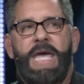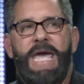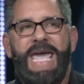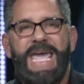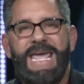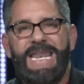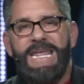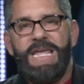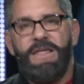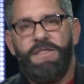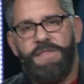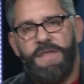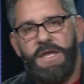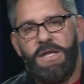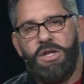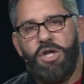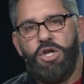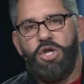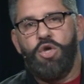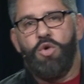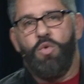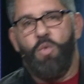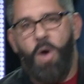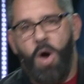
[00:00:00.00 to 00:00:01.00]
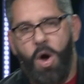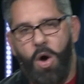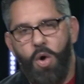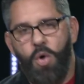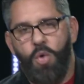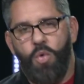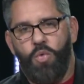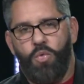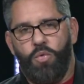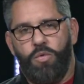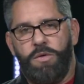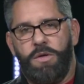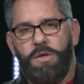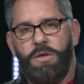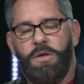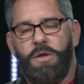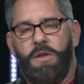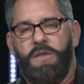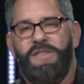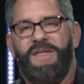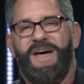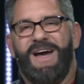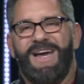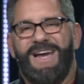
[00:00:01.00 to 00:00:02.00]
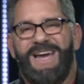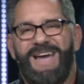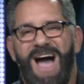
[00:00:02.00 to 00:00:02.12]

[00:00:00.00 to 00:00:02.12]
Anything that you own that